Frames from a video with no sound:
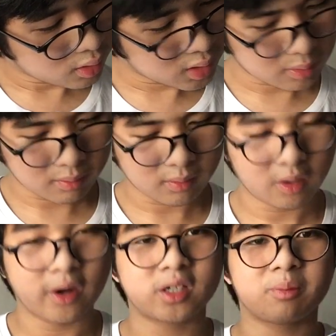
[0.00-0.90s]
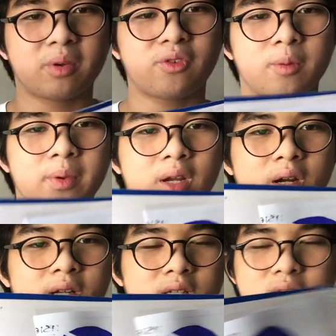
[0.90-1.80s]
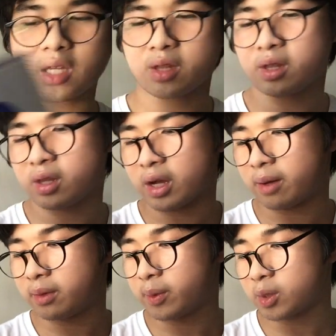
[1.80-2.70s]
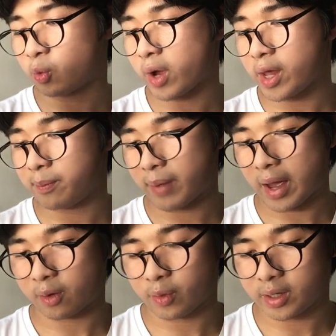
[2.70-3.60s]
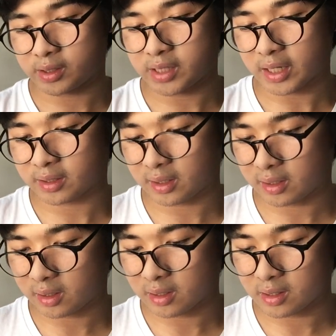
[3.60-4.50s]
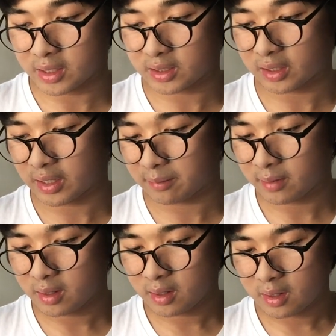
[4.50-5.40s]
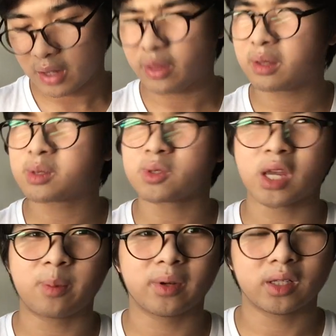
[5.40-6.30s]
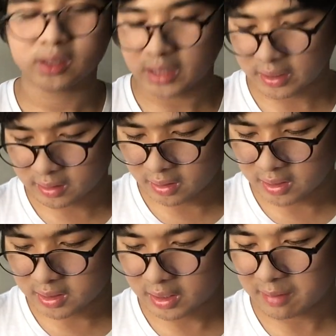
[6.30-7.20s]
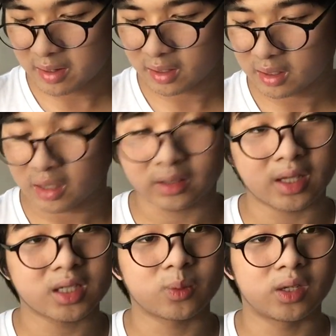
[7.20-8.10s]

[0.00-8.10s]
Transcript: Some original before pickguard designs, and then there was a while back when Schecter on Instagram, I think this was April. Schecter on Instagram had a contest